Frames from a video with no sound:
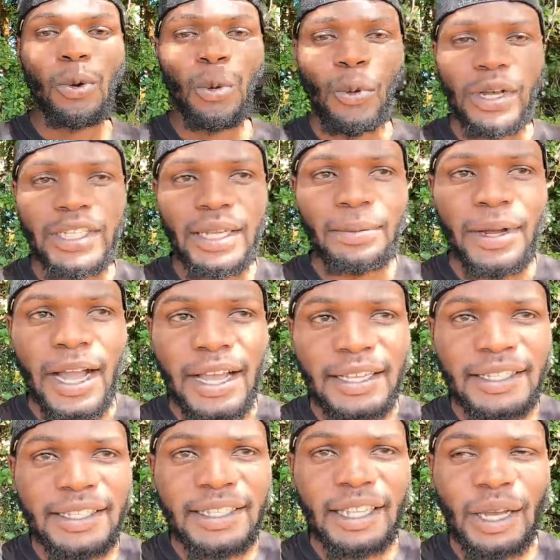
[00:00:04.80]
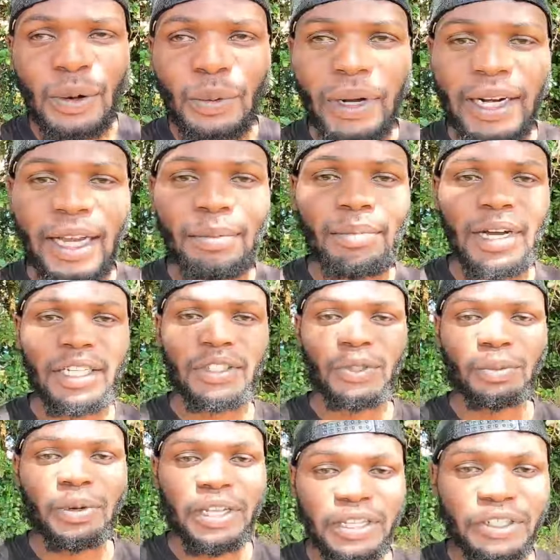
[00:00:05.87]
What's up guys? Welcome back
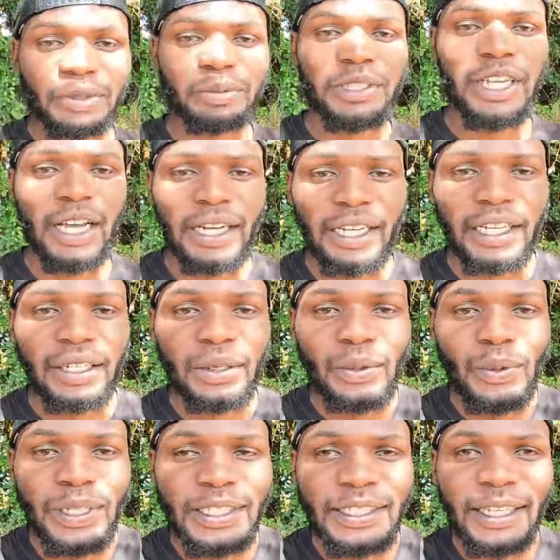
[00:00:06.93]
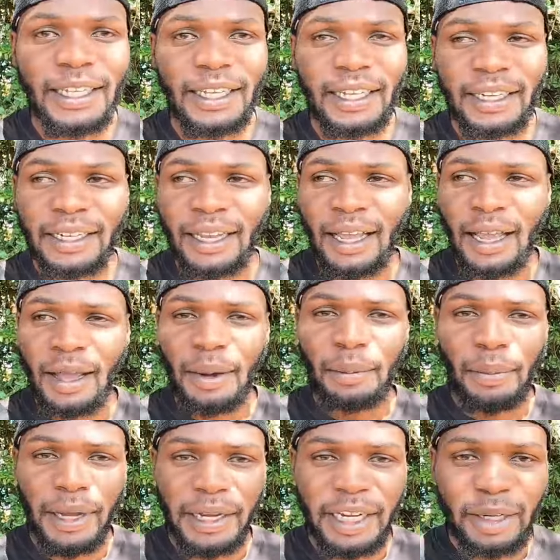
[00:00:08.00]
to my YouTube channel once again.
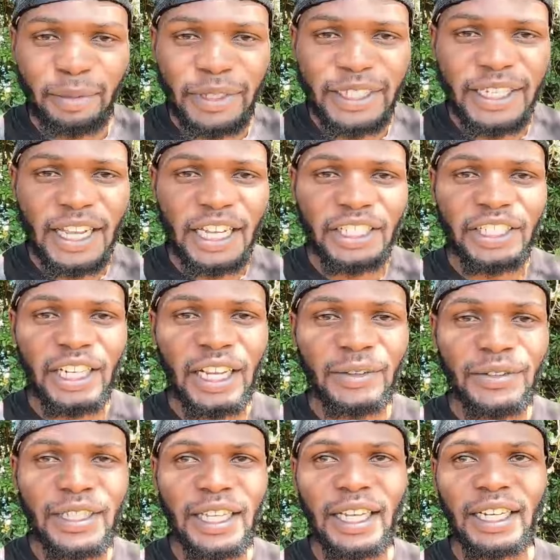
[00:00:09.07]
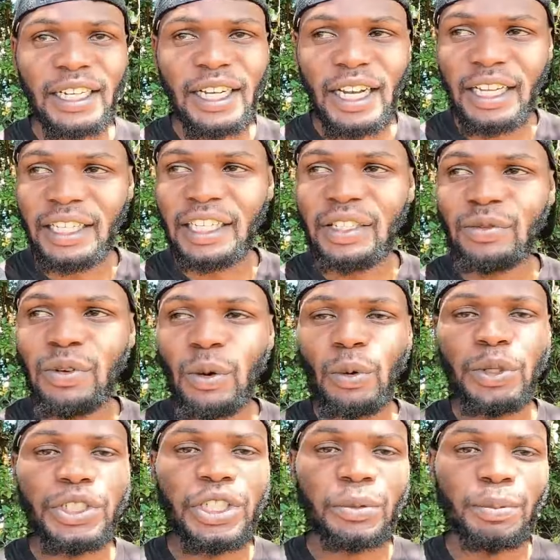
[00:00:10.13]
My name is Dash Lifestyle. Kindly for
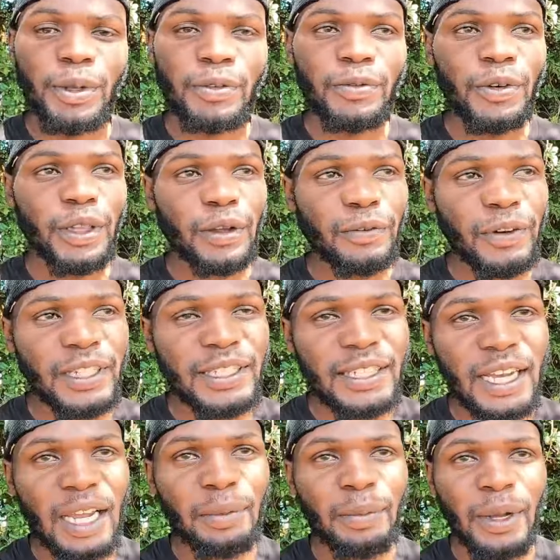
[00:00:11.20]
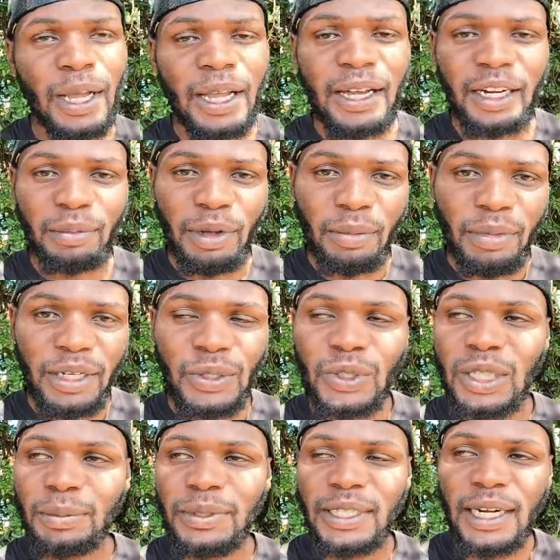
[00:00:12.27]
watching me for the first time, remember to
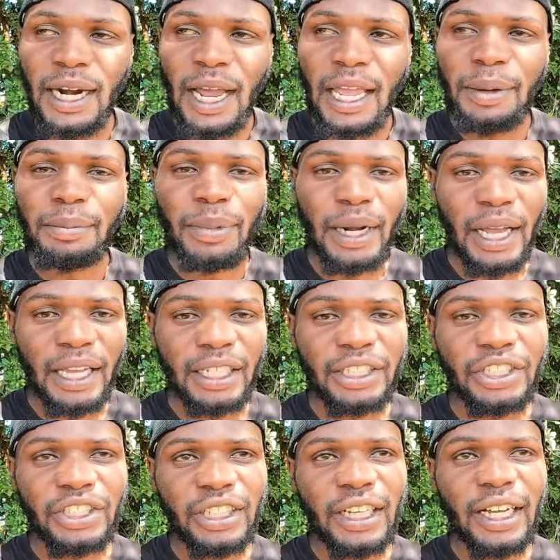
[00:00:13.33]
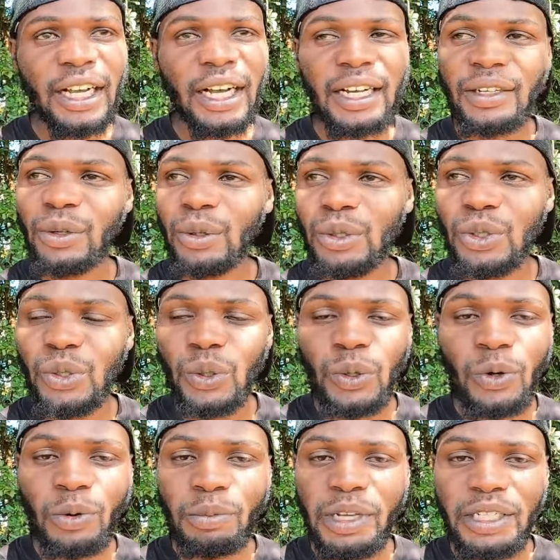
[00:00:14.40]
subscribe, like, share and also
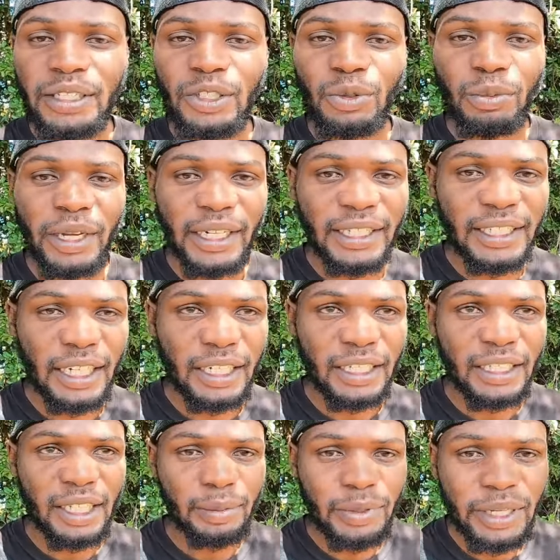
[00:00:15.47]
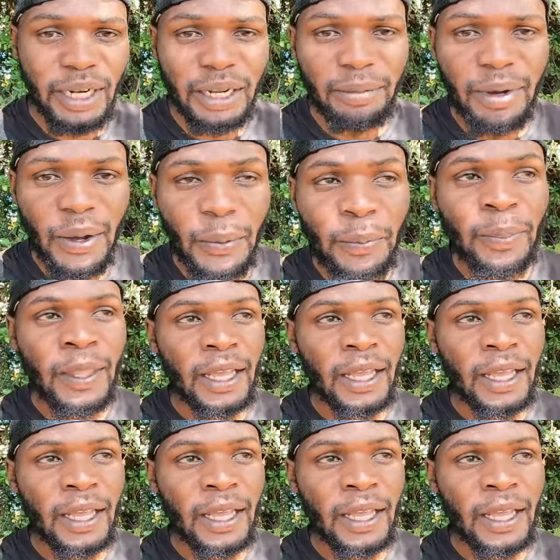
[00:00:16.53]
comment. To my returning subscriber,